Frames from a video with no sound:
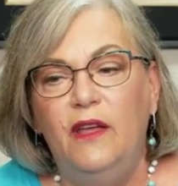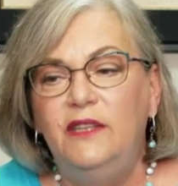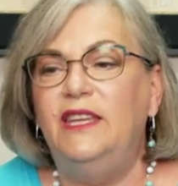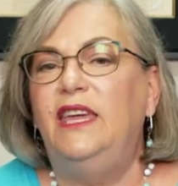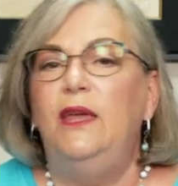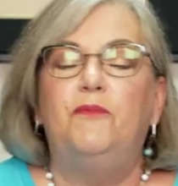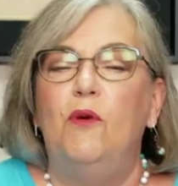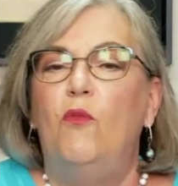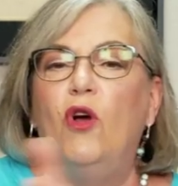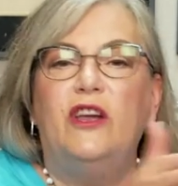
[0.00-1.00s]
to keep the
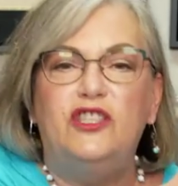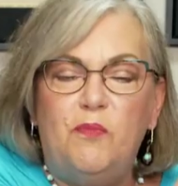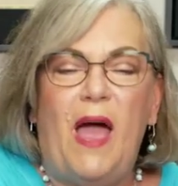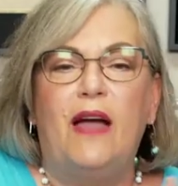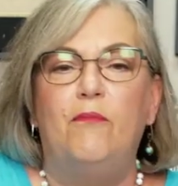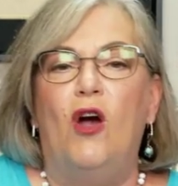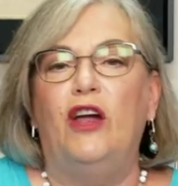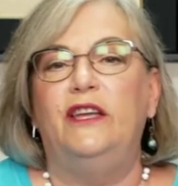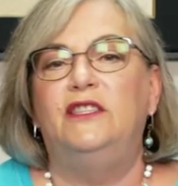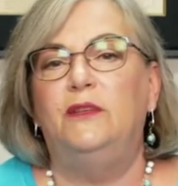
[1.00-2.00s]
mortgage backed
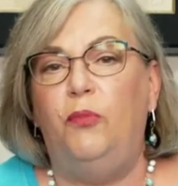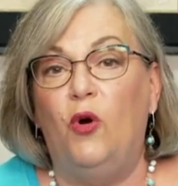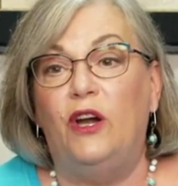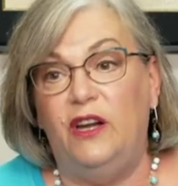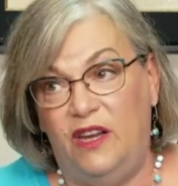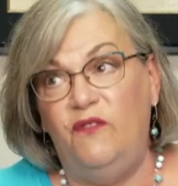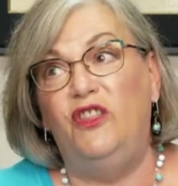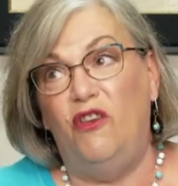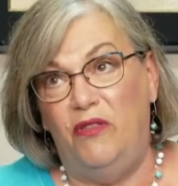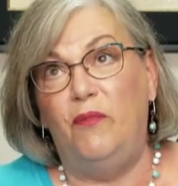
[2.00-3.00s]
market supported, even
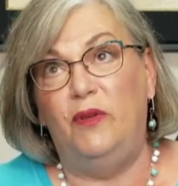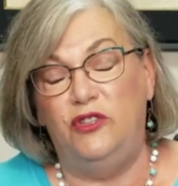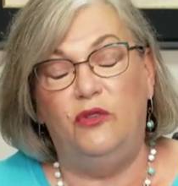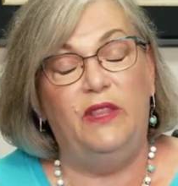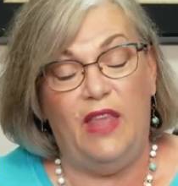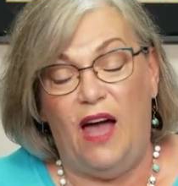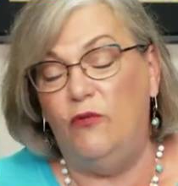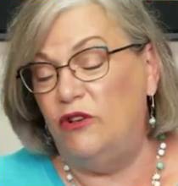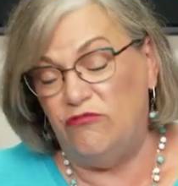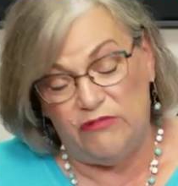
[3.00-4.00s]
though they've been doing that
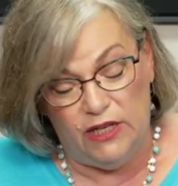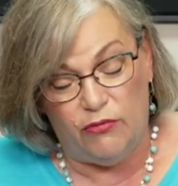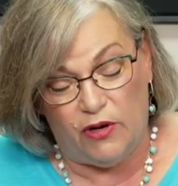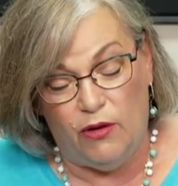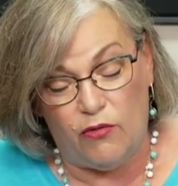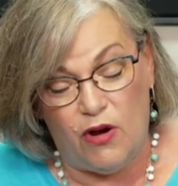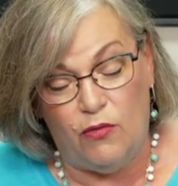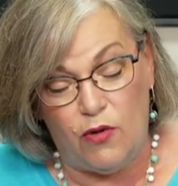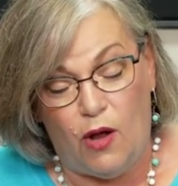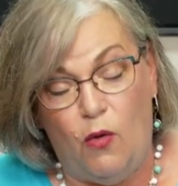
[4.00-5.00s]
one real, real, real,
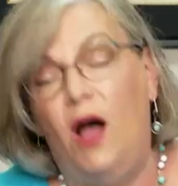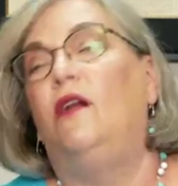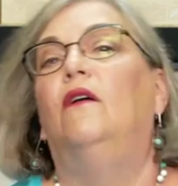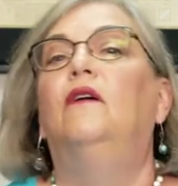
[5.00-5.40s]
real well.